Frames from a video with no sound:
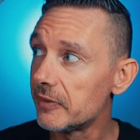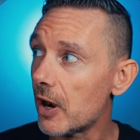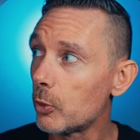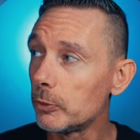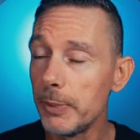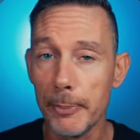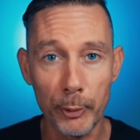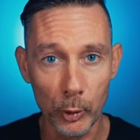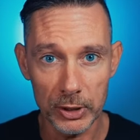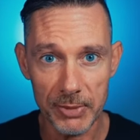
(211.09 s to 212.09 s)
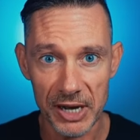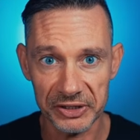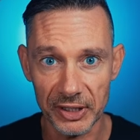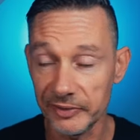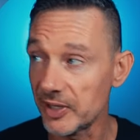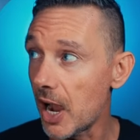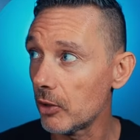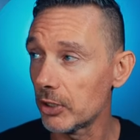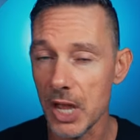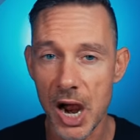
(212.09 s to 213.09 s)
if I would be pulling myself
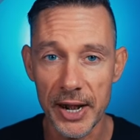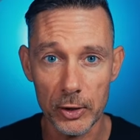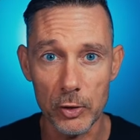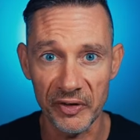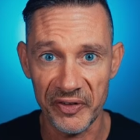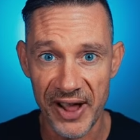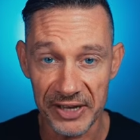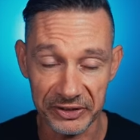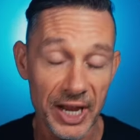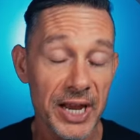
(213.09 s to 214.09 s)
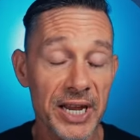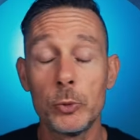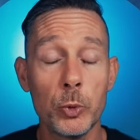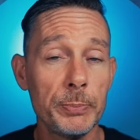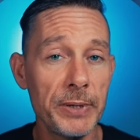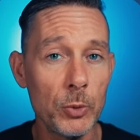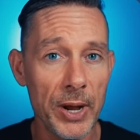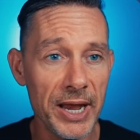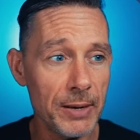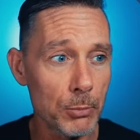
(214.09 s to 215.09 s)
down the line and go fast, it would be
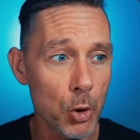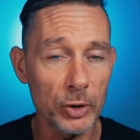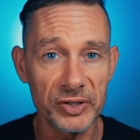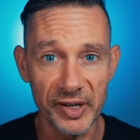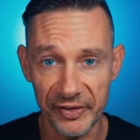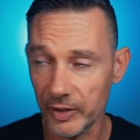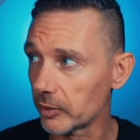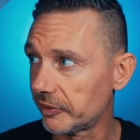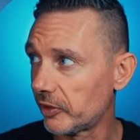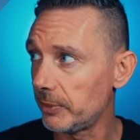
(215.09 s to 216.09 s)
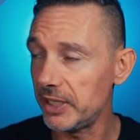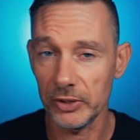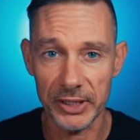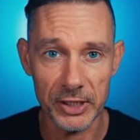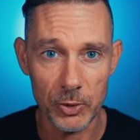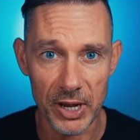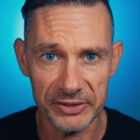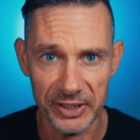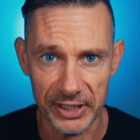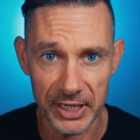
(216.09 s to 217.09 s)
way more difficult for me to
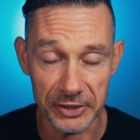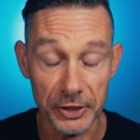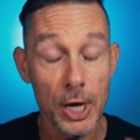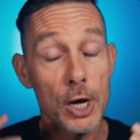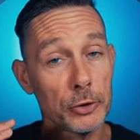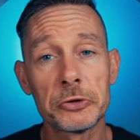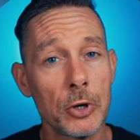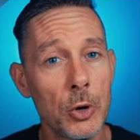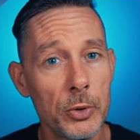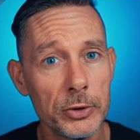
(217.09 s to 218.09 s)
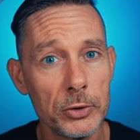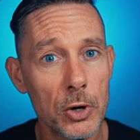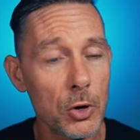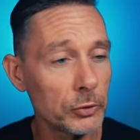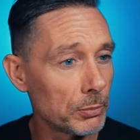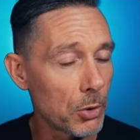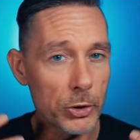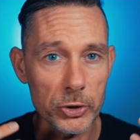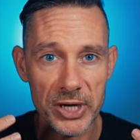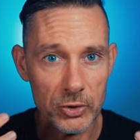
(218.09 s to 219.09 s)
equalize the ears. The slower you go, the
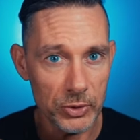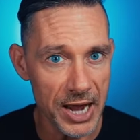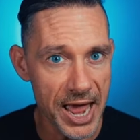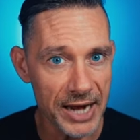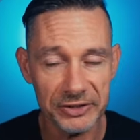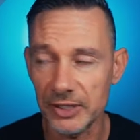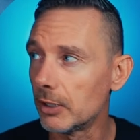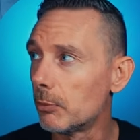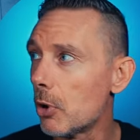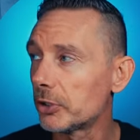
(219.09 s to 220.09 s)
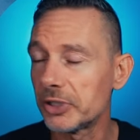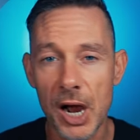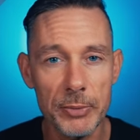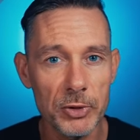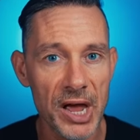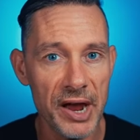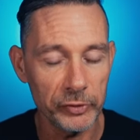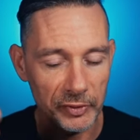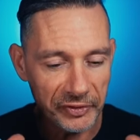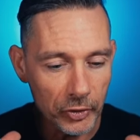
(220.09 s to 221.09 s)
more you can relax and the more time you have
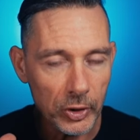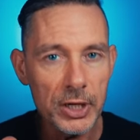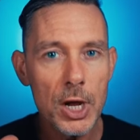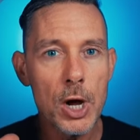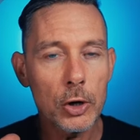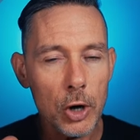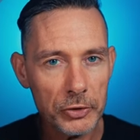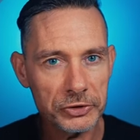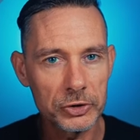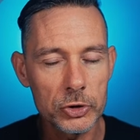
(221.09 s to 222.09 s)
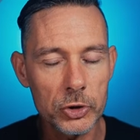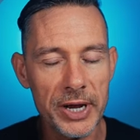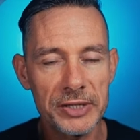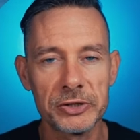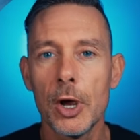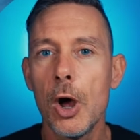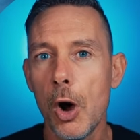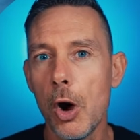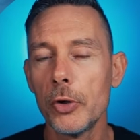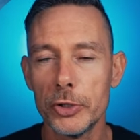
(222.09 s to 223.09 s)
to fully concentrate
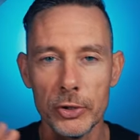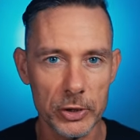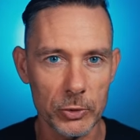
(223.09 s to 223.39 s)
on your